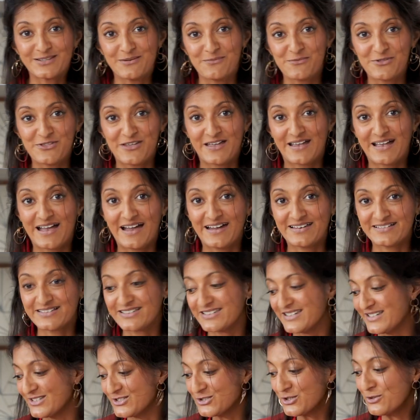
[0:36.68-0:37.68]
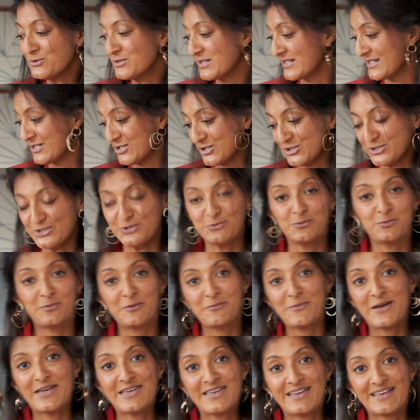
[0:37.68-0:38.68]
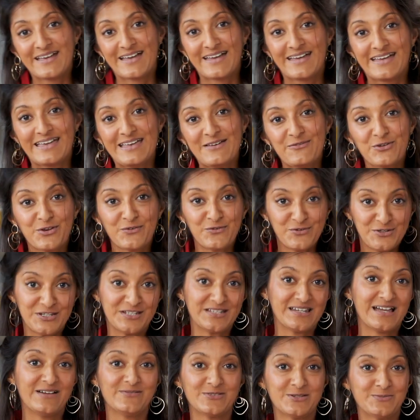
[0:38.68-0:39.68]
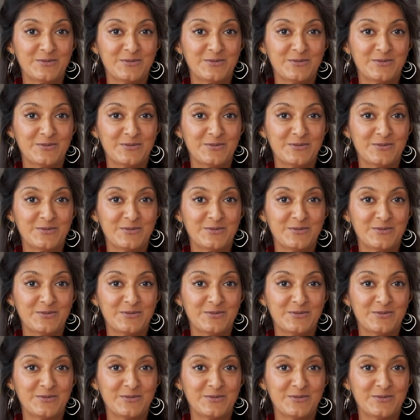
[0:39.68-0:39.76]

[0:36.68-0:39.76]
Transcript: something, and it's so delicious you would be making it even if you didn't have a